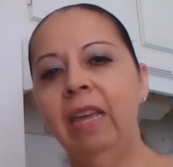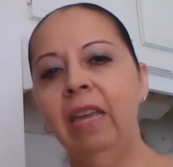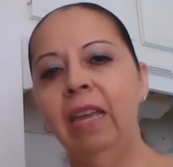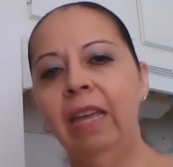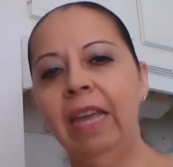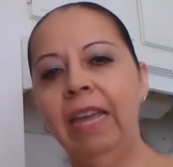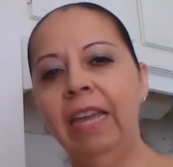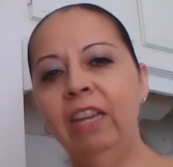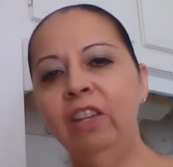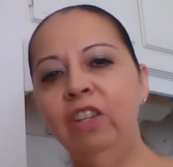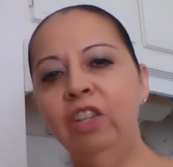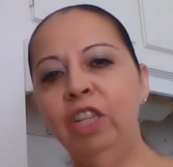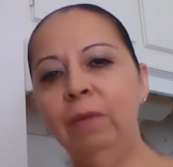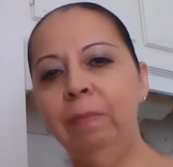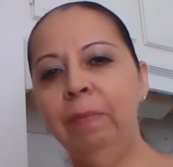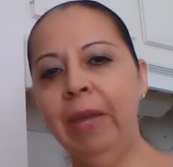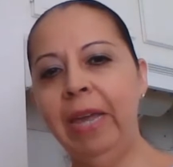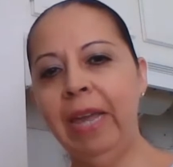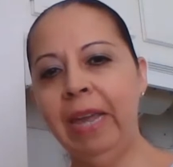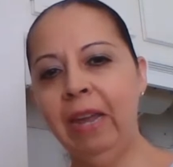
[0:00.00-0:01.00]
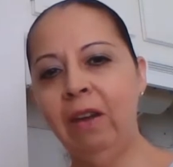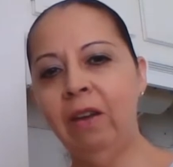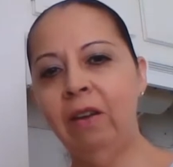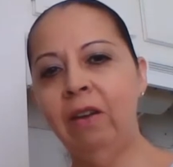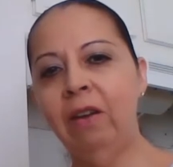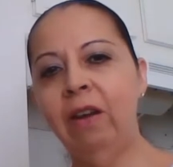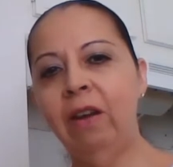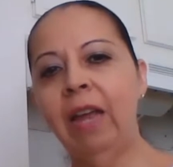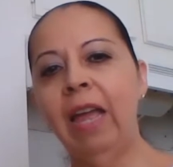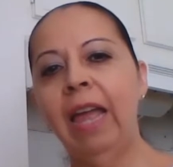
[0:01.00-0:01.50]
Asian
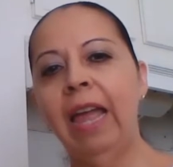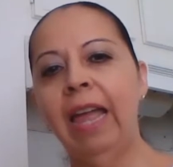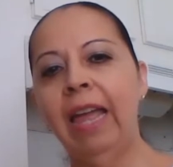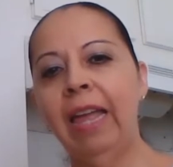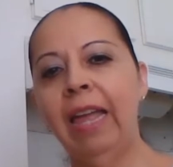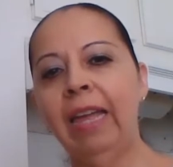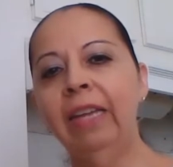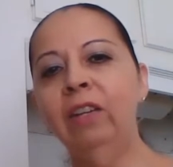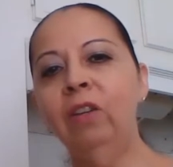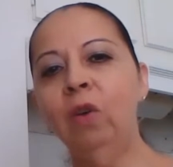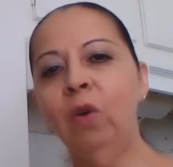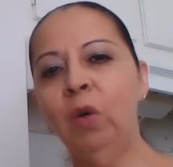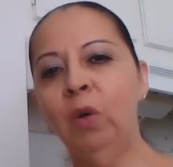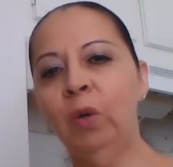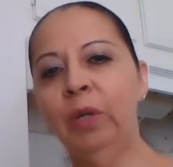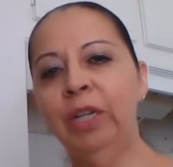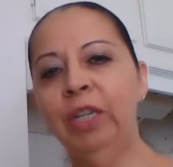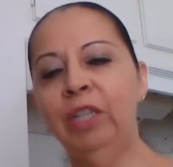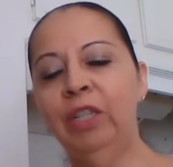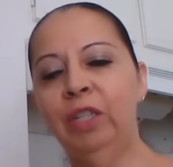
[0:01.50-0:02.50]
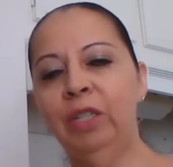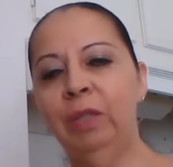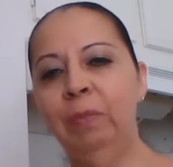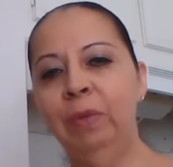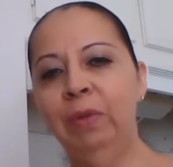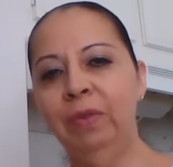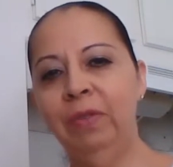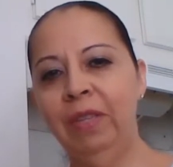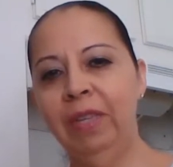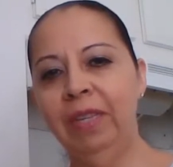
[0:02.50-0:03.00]
pear and orange
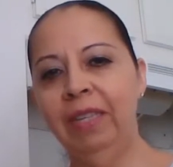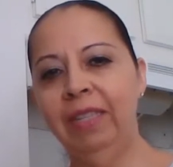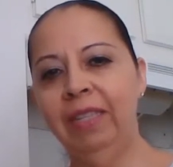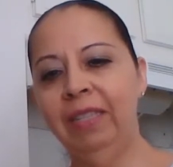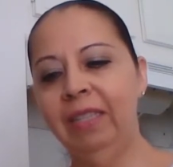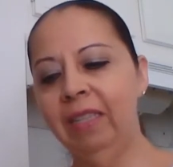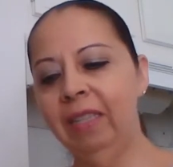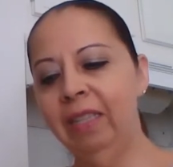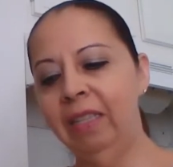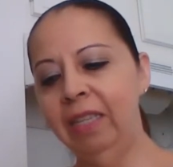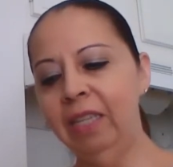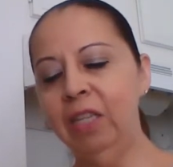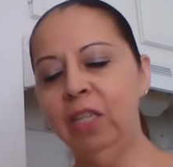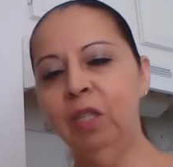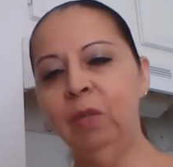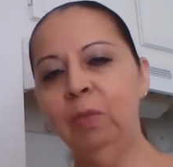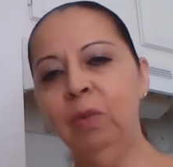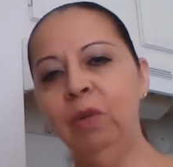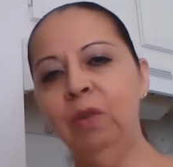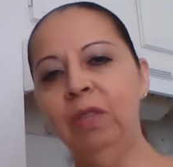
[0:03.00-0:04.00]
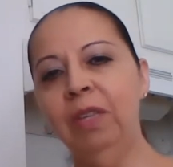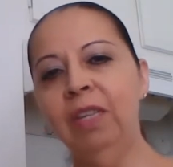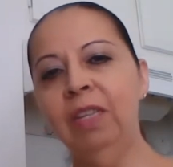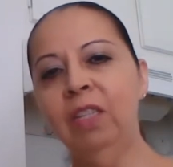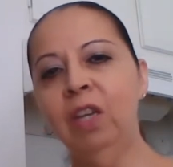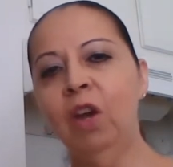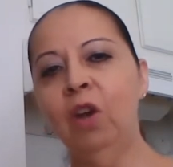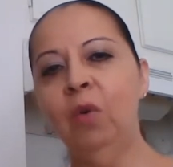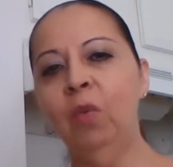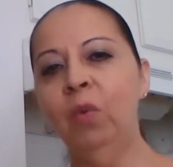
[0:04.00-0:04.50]
smoothies. These
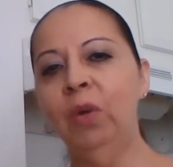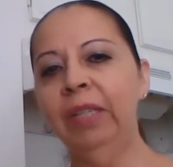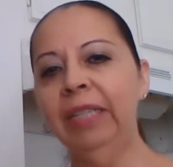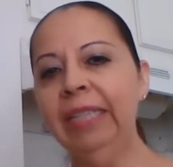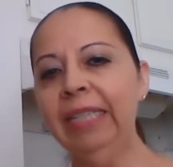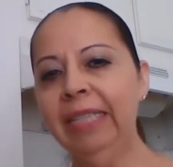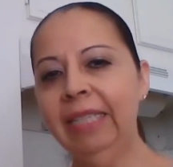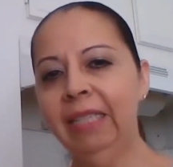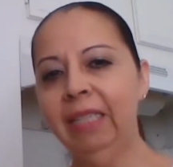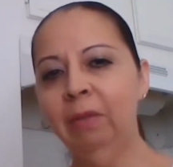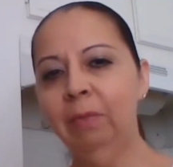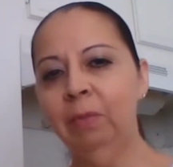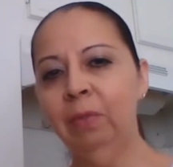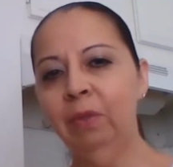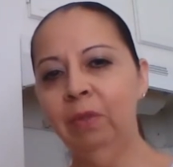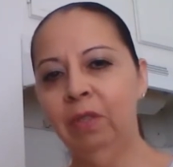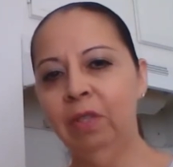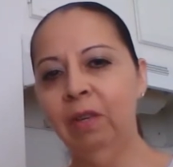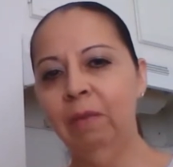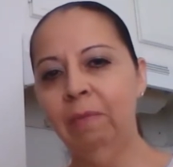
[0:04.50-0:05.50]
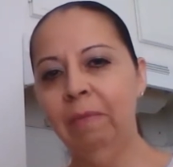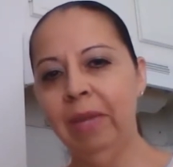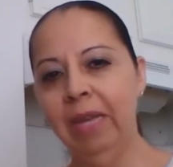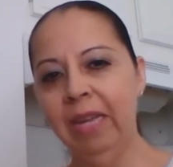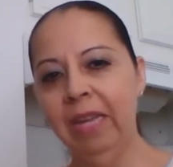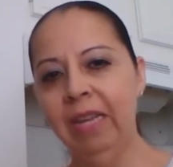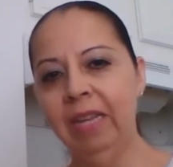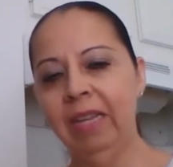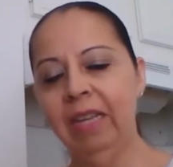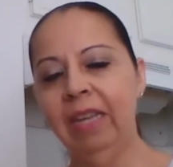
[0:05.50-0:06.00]
smoothies are really simple to
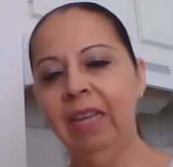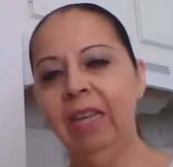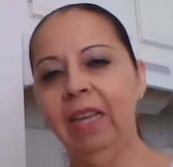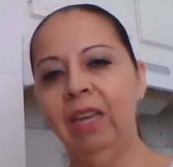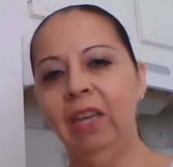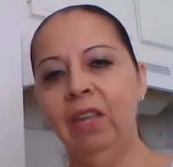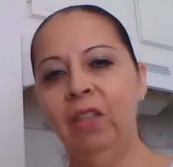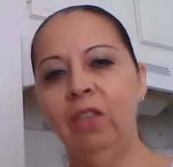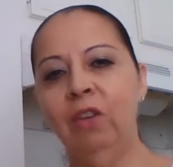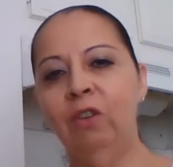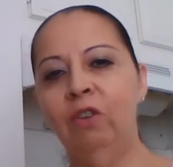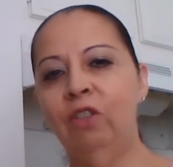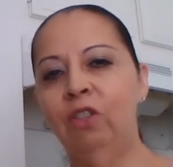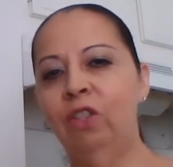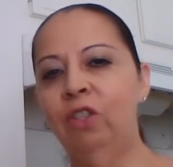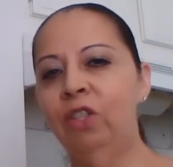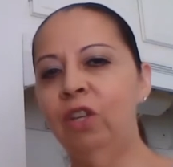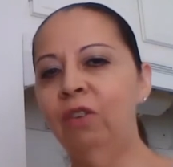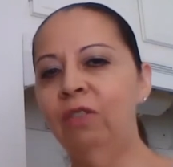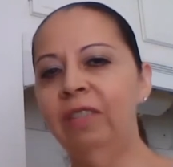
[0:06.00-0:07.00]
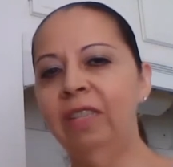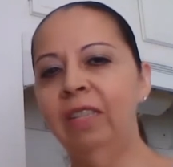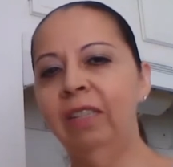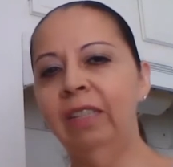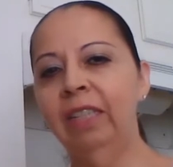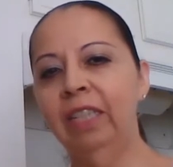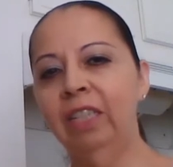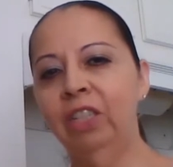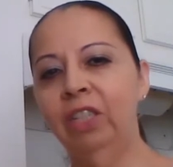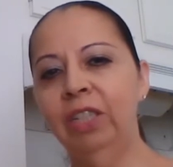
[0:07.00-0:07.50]
make. They're so
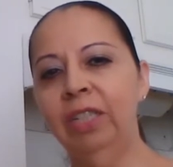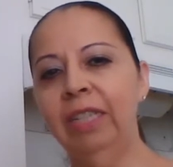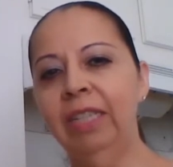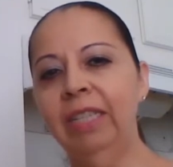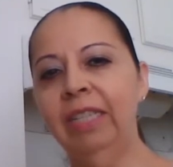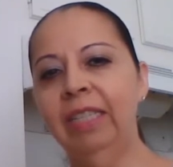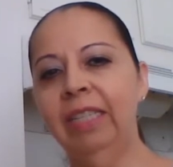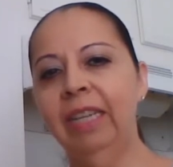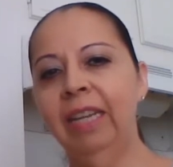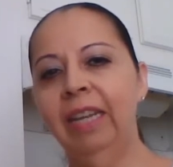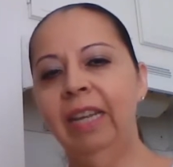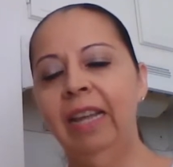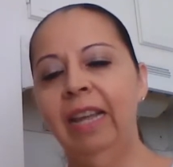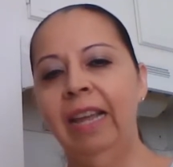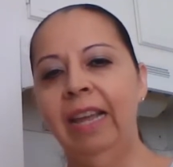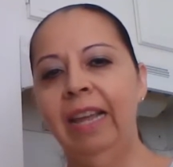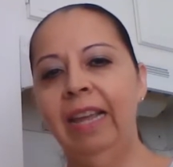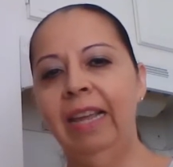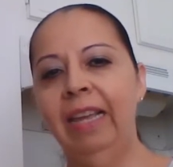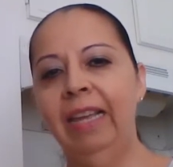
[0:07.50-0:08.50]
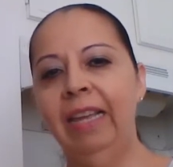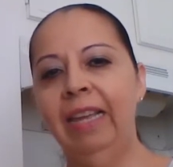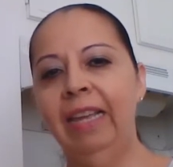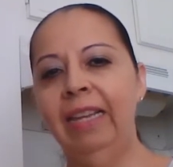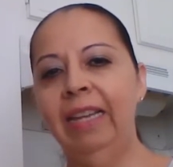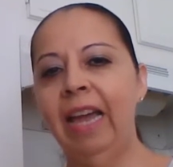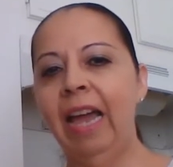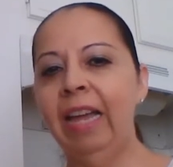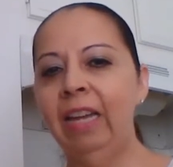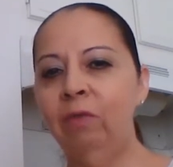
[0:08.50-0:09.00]
delicious
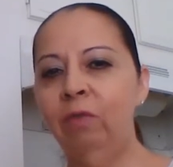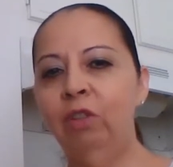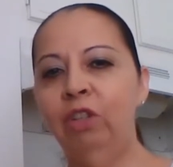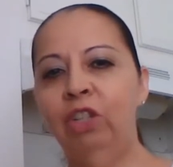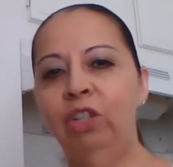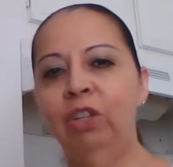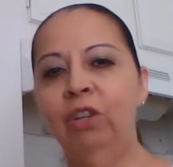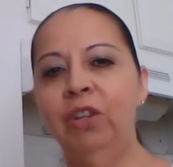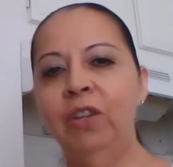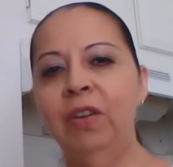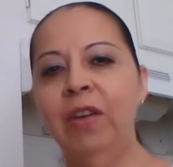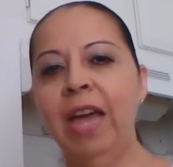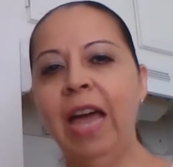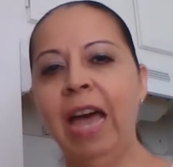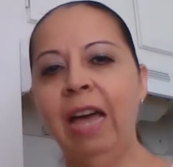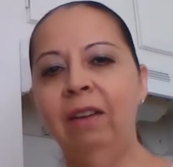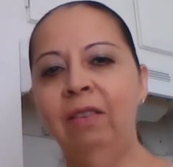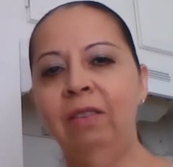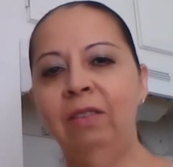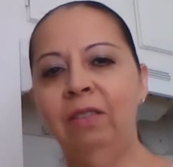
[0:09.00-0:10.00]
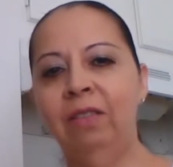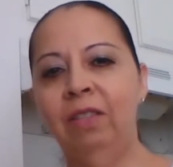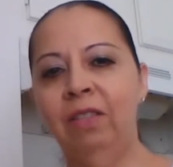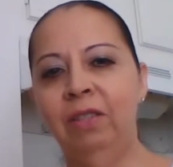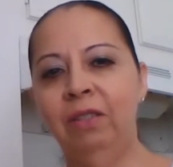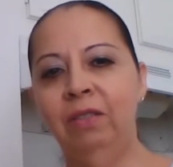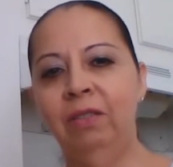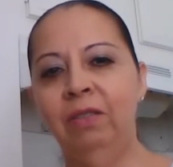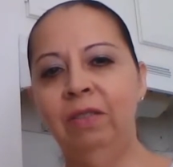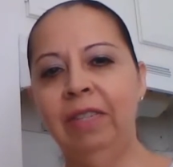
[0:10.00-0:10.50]
and I will show you how
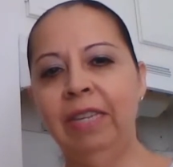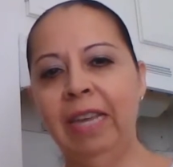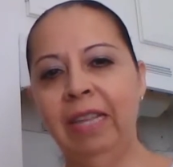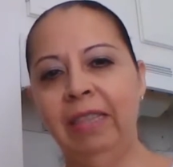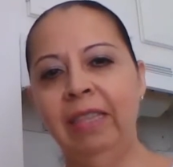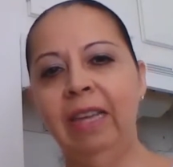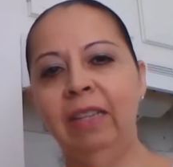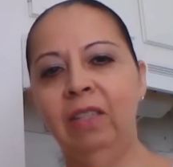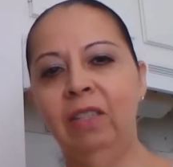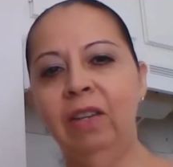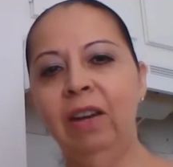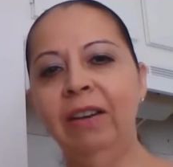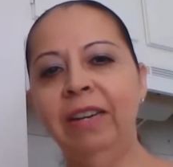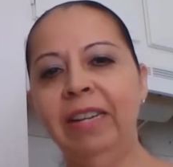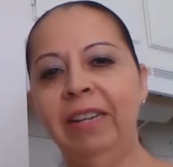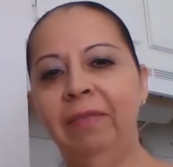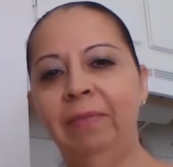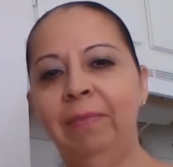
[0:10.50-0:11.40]
to get that started.